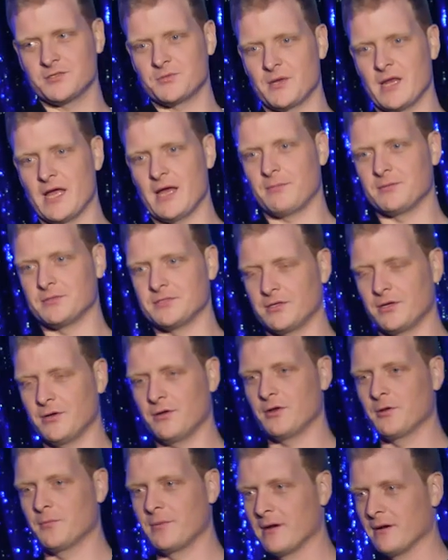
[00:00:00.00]
here's what happens. You
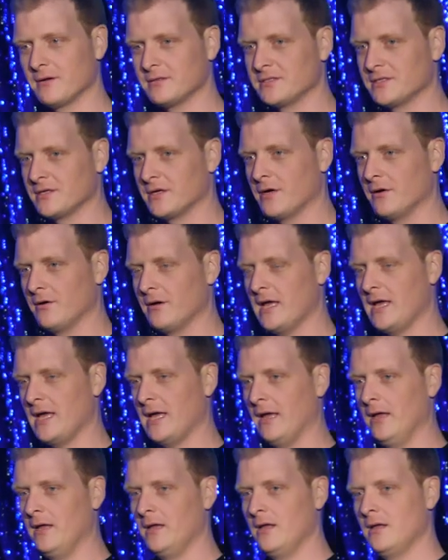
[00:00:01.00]
go to your parents and you go,
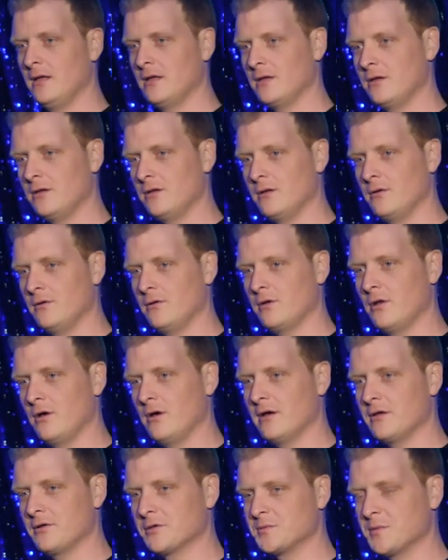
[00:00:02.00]
hey, you know
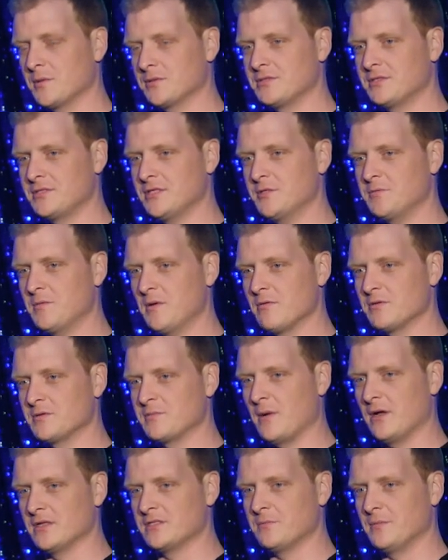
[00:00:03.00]
how you're supposed to teach me
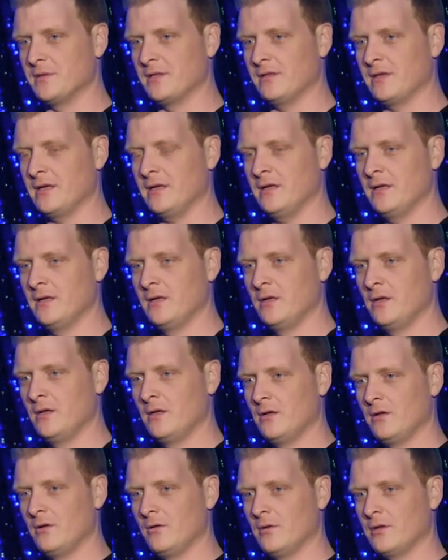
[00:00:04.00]
responsibility?
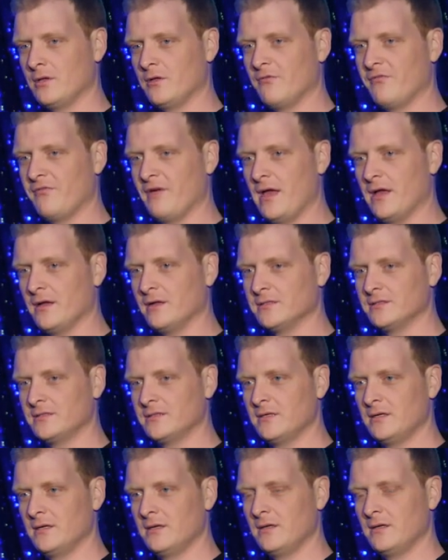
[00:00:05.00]
Well, you
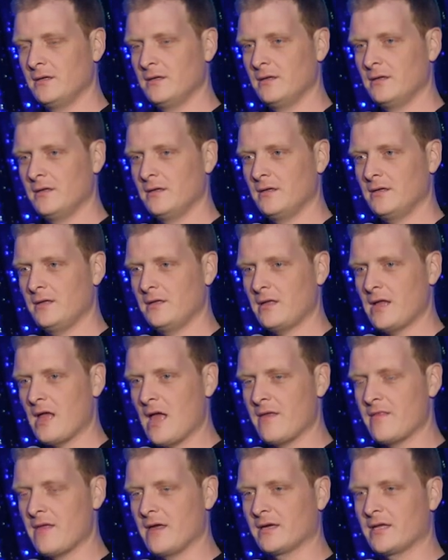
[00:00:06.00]
failed,
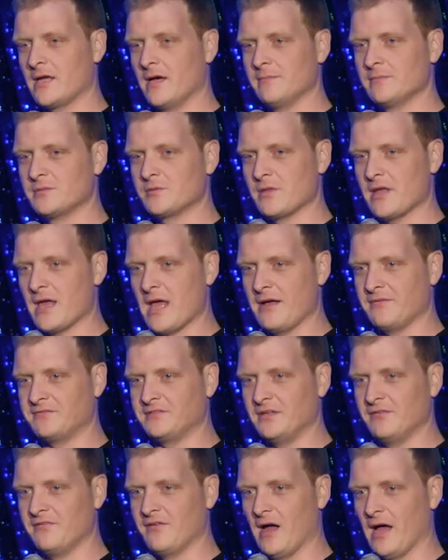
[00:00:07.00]
and that comes with a
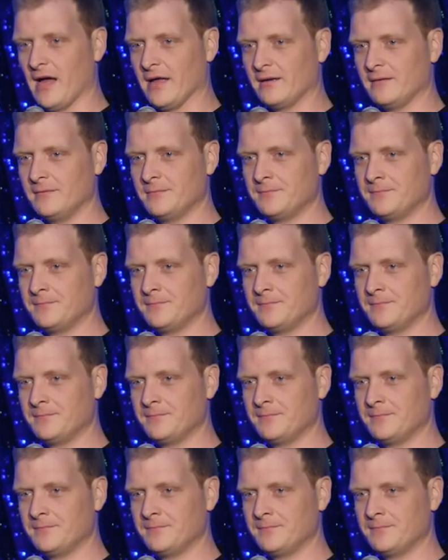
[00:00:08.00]
hefty fine.